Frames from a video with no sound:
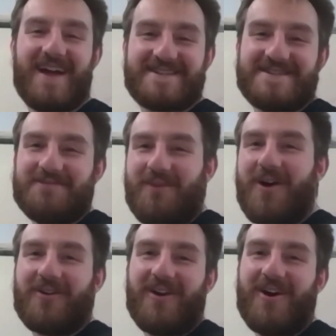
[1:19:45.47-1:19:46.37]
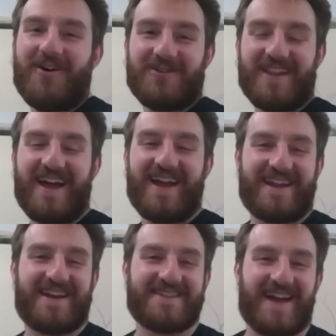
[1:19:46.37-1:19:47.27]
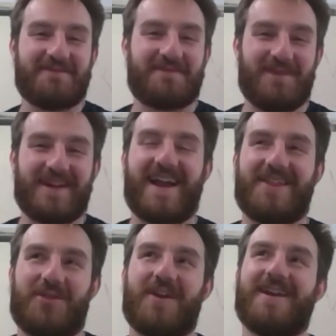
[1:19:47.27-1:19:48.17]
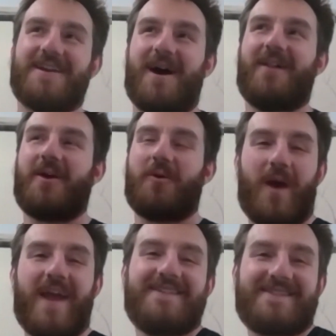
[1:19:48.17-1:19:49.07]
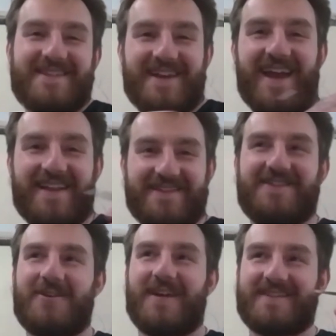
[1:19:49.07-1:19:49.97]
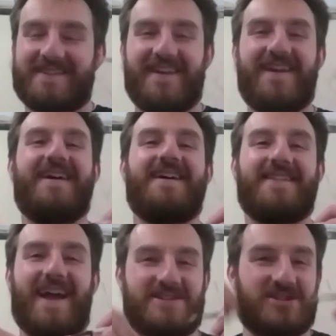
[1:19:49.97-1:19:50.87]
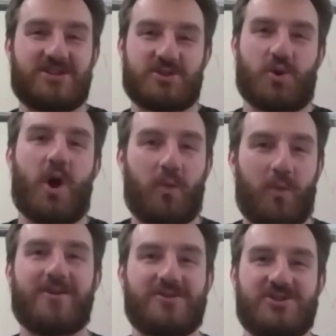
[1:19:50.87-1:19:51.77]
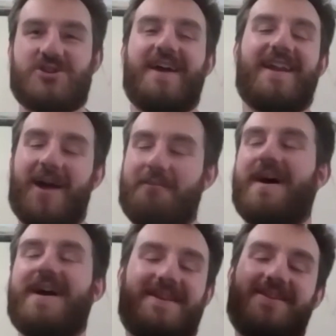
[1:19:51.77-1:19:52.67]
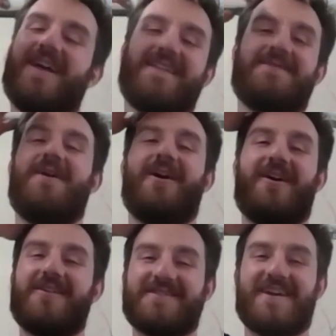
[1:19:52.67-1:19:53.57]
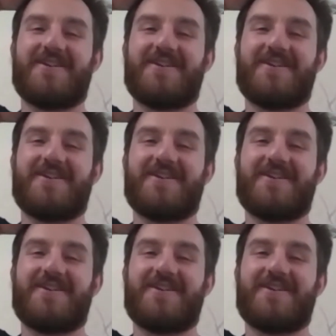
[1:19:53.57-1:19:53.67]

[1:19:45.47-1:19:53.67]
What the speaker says: that tomorrow, like because I've been kind of thinking about like ways to get students like to just draw weird shit. I might do that tomorrow. So